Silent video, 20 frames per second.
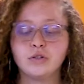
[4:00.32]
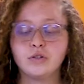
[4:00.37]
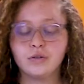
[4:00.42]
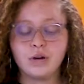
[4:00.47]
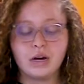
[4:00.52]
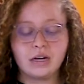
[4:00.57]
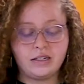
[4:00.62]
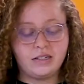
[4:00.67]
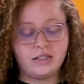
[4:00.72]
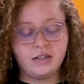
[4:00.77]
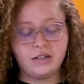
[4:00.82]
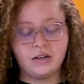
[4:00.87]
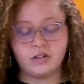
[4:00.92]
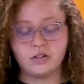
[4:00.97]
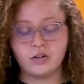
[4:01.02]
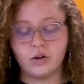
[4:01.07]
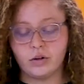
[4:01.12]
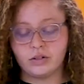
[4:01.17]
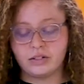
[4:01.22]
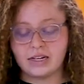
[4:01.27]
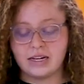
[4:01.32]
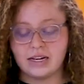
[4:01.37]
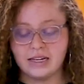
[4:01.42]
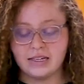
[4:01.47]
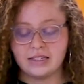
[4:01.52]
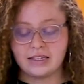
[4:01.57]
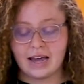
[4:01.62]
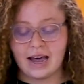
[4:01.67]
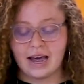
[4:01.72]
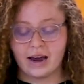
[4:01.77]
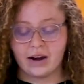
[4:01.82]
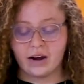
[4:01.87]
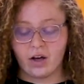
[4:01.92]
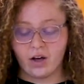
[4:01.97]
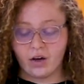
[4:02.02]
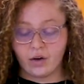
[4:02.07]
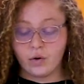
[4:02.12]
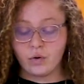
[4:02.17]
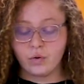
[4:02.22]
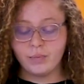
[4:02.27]
trusted adult is at
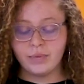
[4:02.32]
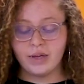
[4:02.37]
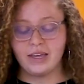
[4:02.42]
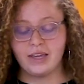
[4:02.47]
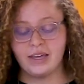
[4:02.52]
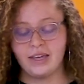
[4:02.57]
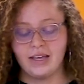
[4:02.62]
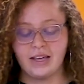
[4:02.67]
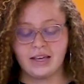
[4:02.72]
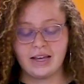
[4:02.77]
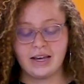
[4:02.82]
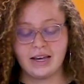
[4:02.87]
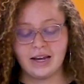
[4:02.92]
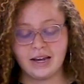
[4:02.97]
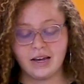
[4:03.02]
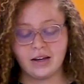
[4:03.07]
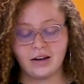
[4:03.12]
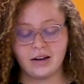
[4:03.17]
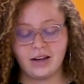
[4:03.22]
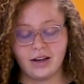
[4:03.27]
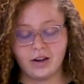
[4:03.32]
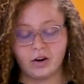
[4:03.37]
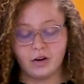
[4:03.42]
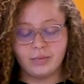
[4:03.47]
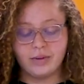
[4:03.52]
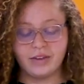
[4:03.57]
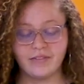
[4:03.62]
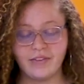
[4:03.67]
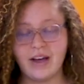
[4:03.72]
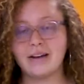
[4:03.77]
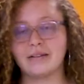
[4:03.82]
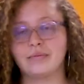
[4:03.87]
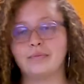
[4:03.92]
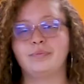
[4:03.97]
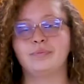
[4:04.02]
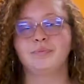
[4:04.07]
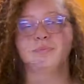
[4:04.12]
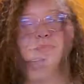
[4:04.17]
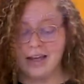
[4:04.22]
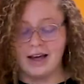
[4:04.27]
home, and it'll be fun.
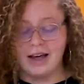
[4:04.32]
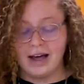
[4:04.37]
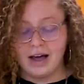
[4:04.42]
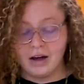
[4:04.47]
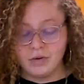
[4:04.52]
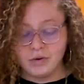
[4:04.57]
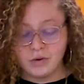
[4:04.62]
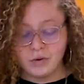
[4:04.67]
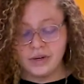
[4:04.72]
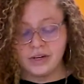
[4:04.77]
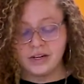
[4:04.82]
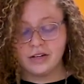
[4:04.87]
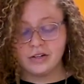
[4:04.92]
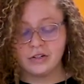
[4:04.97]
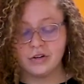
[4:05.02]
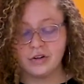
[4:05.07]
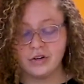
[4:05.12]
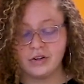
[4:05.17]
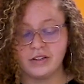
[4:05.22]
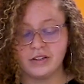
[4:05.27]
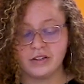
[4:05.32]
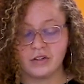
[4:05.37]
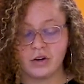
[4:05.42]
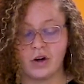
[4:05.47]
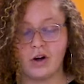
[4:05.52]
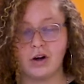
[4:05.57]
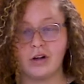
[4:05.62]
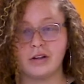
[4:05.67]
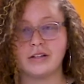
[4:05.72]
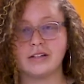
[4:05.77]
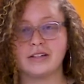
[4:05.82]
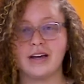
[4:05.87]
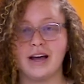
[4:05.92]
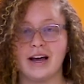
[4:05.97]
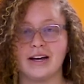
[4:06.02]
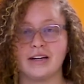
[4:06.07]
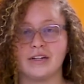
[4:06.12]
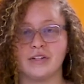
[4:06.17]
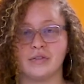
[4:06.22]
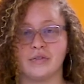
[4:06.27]
How are we gonna turn this all into
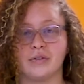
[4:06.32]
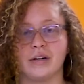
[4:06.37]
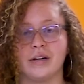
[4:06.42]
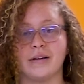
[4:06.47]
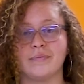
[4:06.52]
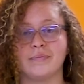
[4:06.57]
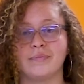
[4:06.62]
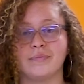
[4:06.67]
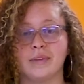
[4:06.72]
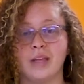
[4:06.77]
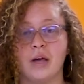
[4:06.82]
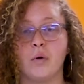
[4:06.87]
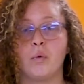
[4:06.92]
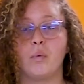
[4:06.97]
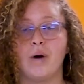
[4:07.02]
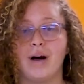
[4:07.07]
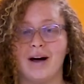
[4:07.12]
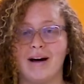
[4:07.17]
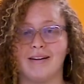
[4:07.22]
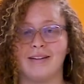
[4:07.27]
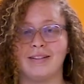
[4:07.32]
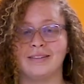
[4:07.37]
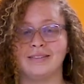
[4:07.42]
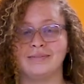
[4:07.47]
ice cream? Well,